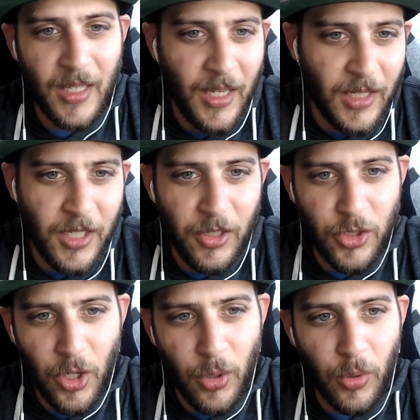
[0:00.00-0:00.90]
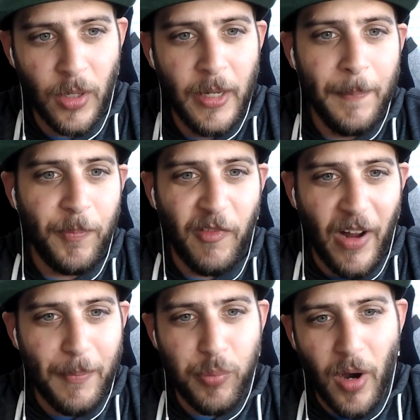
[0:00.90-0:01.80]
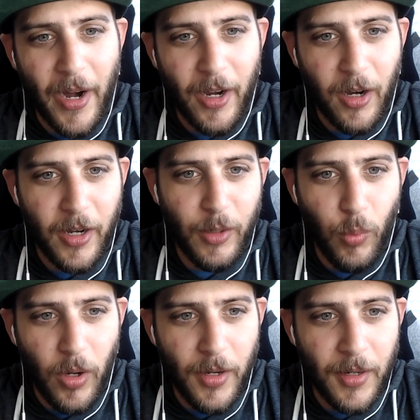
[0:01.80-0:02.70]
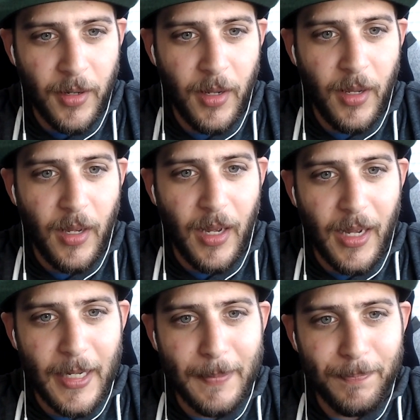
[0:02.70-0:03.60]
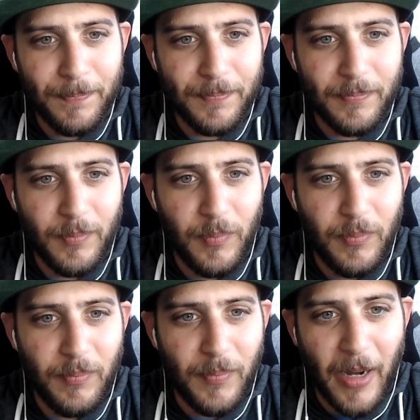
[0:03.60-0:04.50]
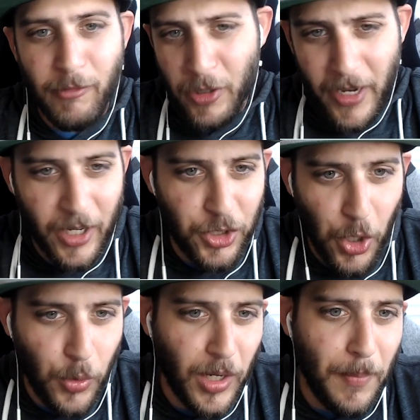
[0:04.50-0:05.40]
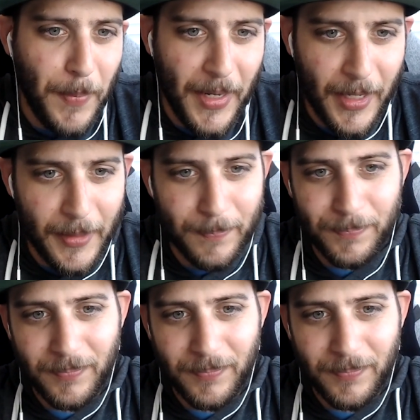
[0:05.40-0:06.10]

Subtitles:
guillotine choke. Fight prior, he won by rear naked choke in a minute.